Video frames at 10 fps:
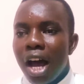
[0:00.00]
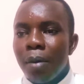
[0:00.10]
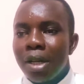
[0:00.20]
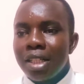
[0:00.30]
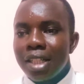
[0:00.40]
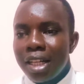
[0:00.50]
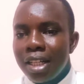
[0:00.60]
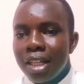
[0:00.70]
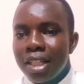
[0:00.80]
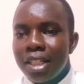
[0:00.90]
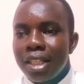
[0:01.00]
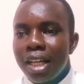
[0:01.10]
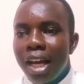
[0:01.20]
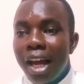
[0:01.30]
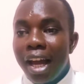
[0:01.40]
urban centers,
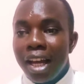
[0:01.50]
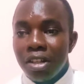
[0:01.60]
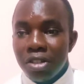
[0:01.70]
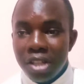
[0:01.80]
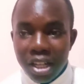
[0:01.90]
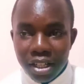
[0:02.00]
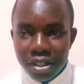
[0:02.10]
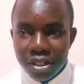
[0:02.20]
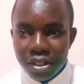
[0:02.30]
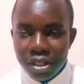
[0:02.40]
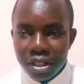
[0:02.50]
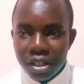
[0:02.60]
and cities,